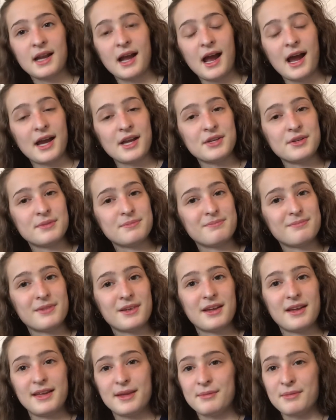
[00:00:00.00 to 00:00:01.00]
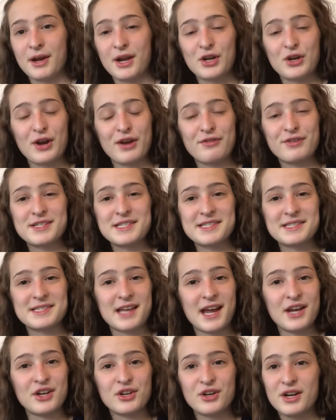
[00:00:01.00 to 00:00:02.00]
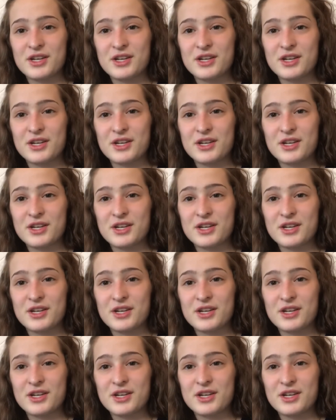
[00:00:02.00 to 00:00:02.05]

I am not a graphic designer.